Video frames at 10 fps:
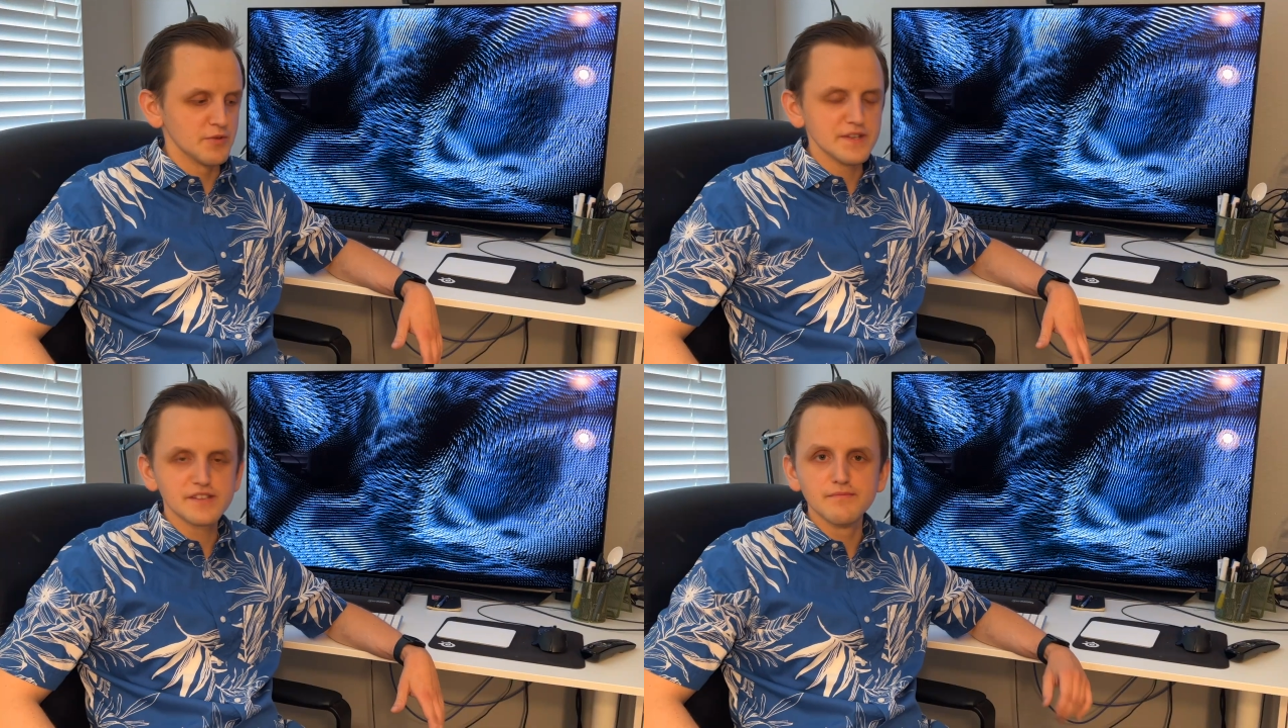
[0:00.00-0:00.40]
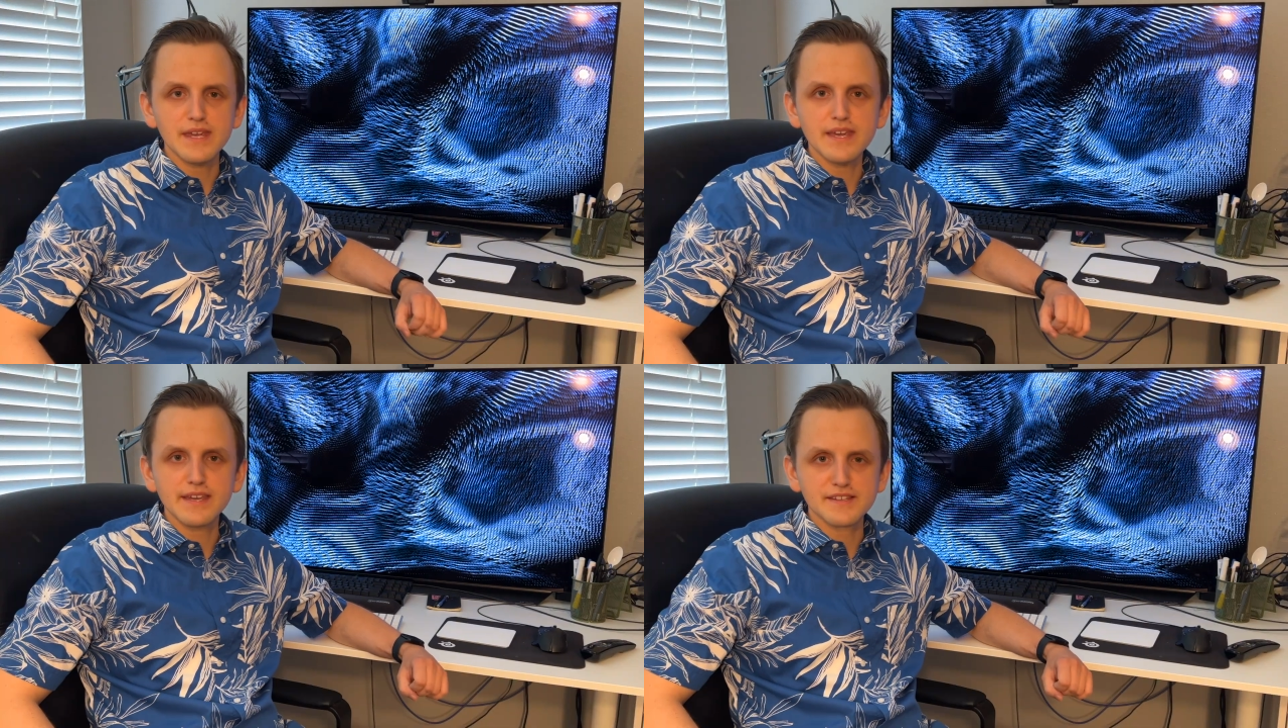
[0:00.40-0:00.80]
reason
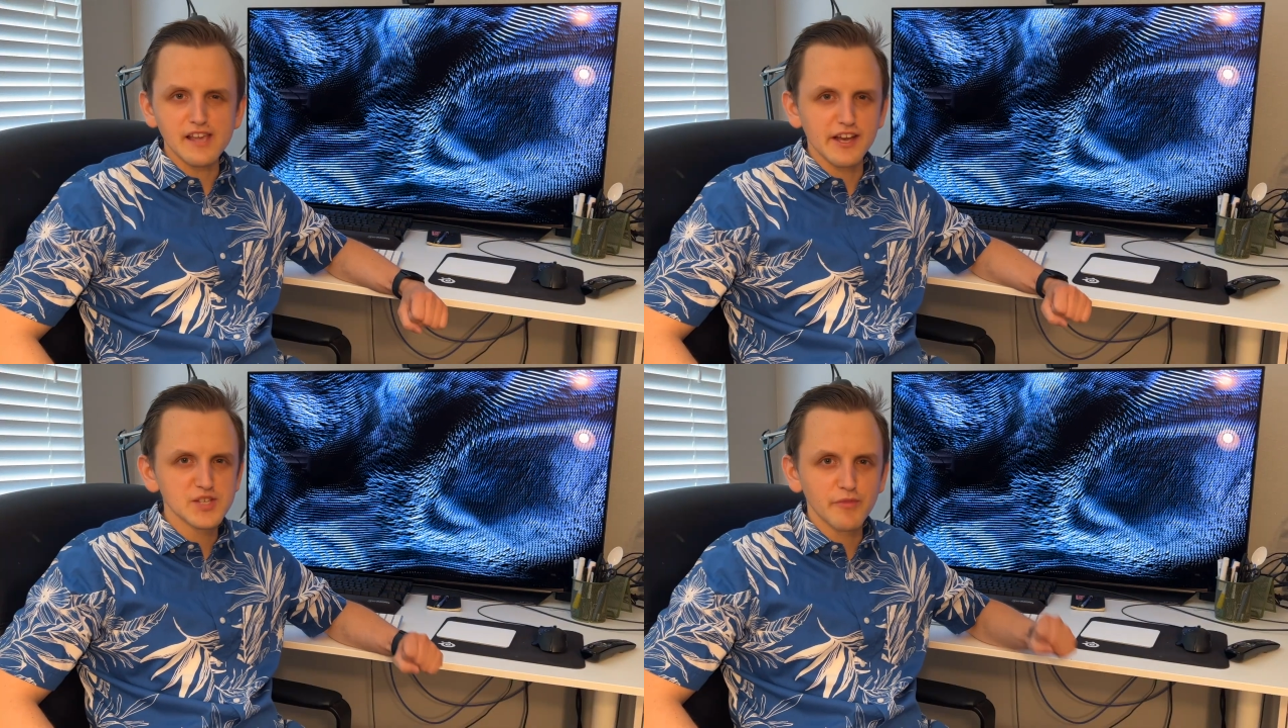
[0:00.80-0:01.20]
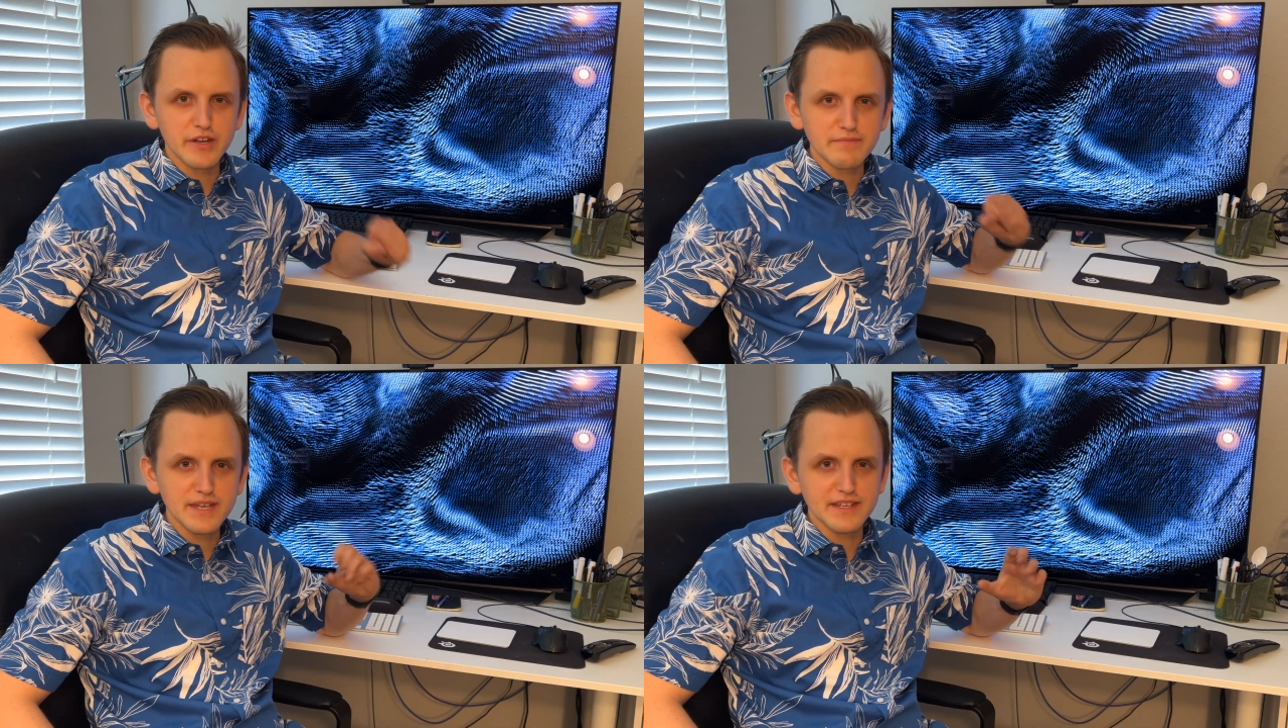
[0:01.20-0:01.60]
being is
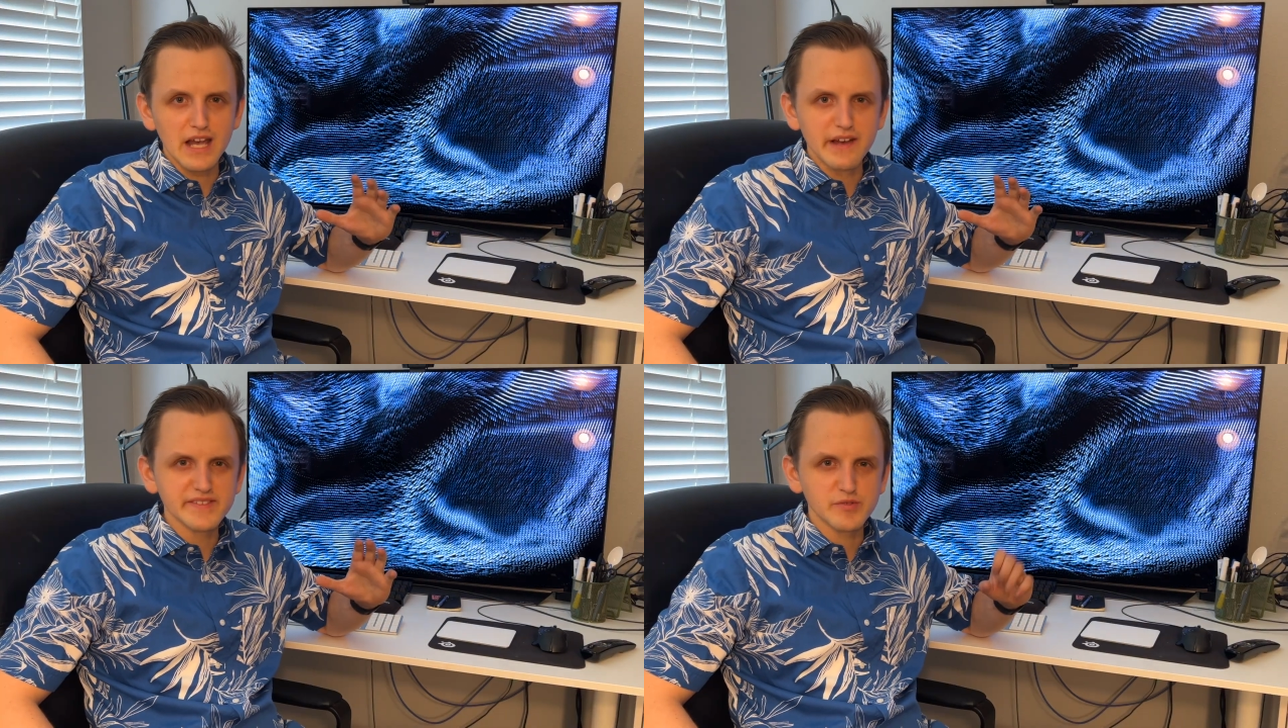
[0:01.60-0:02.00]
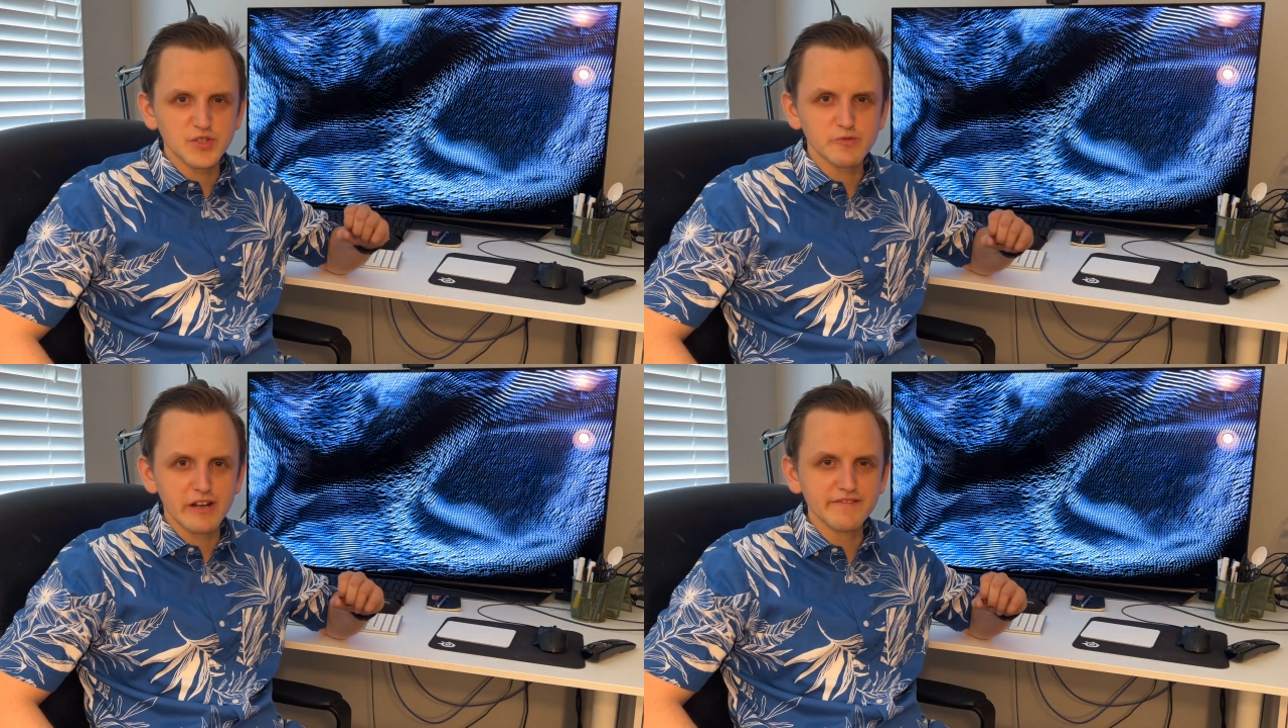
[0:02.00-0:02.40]
exporting PDFs with
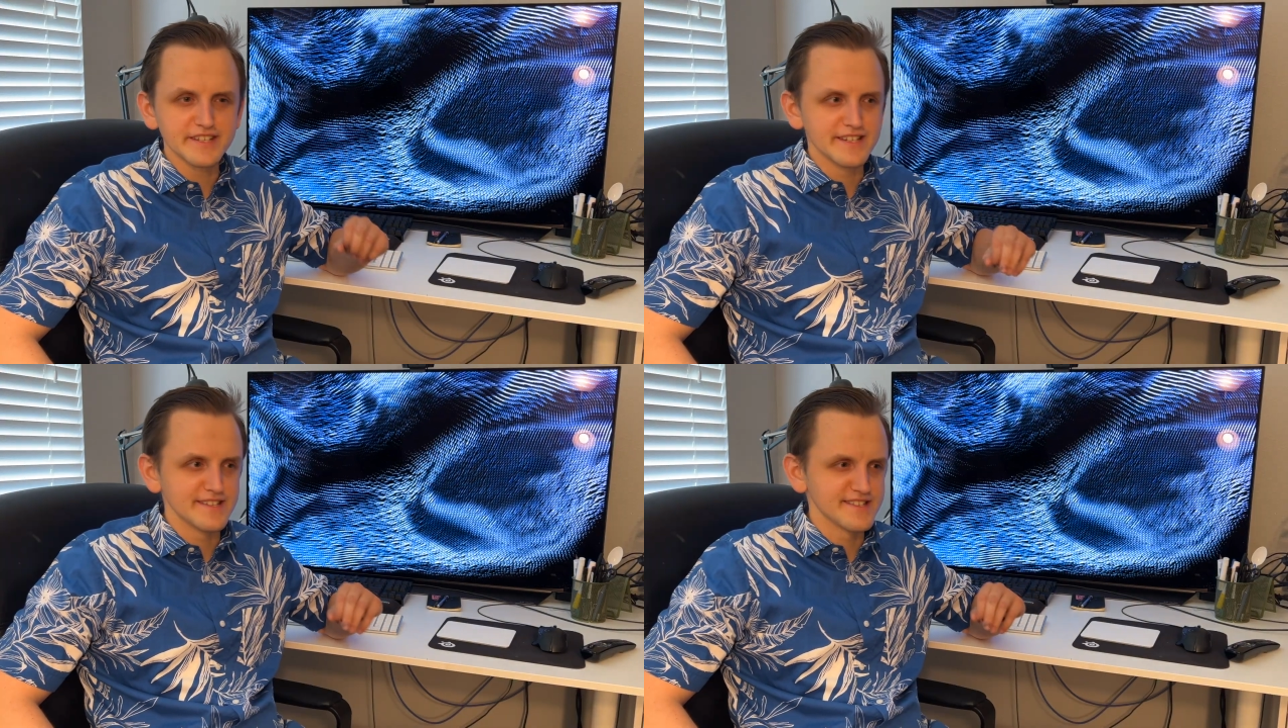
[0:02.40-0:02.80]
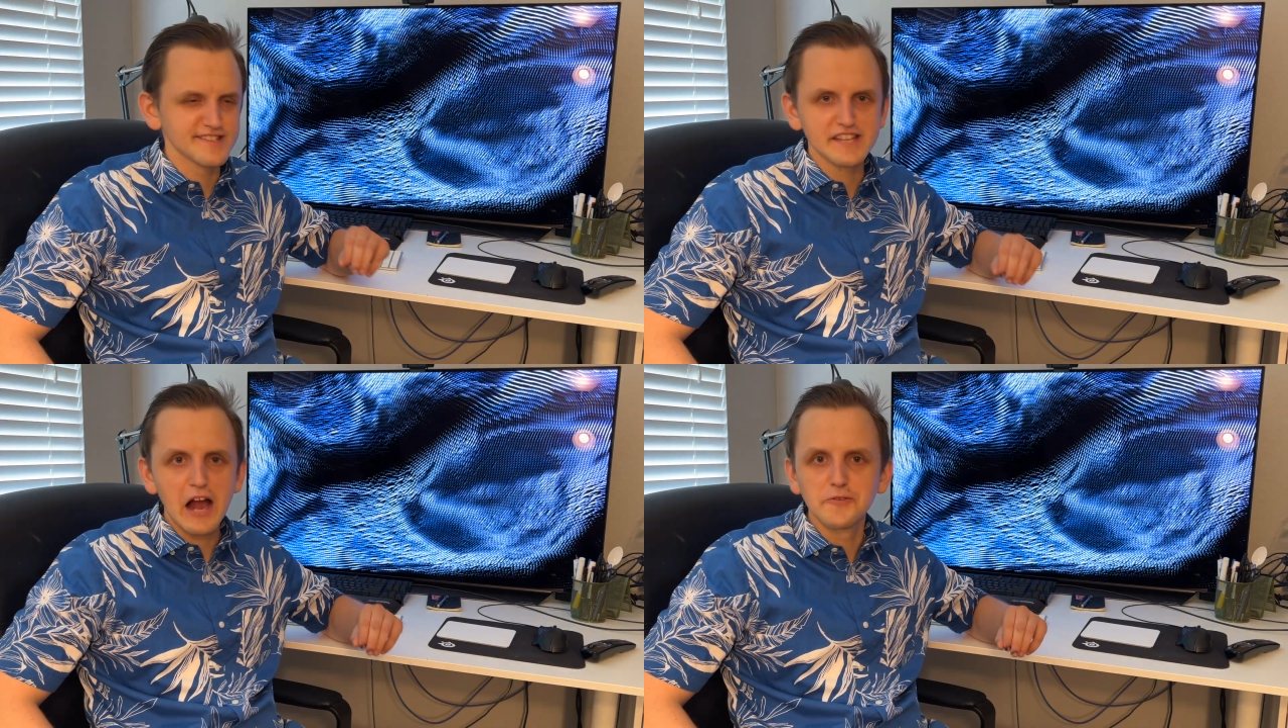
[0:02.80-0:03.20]
Swift
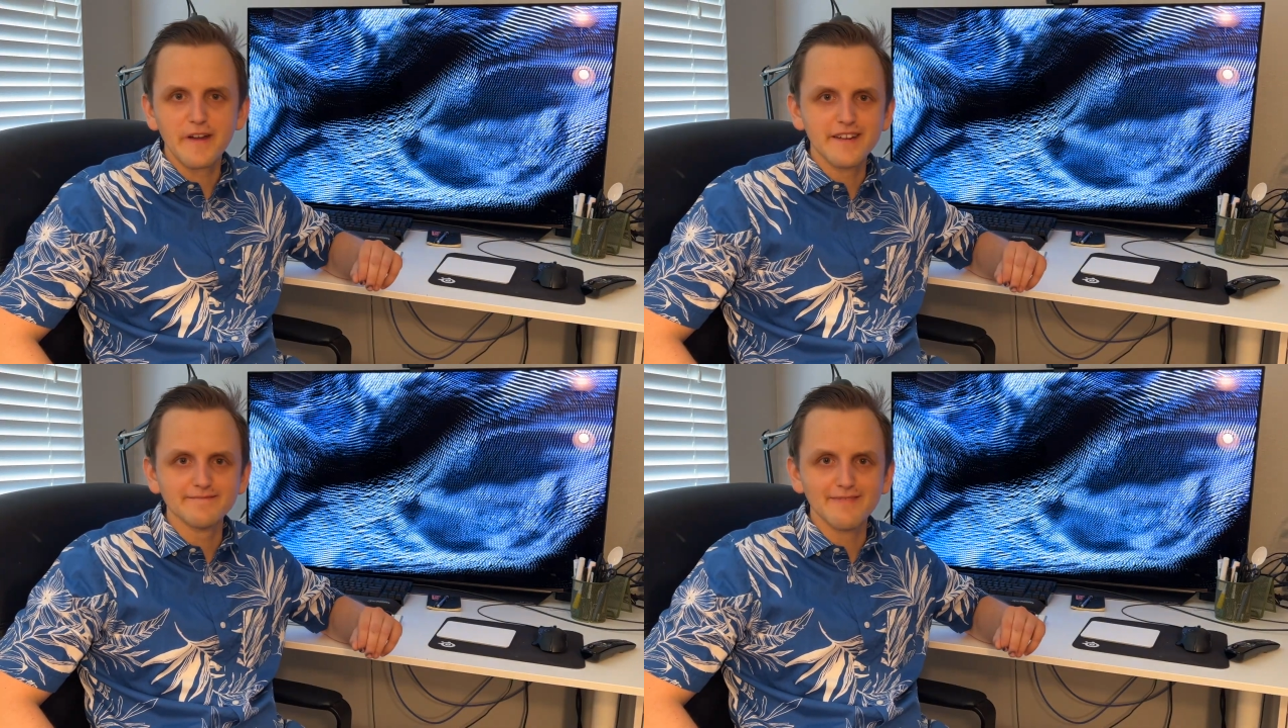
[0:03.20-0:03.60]
is downright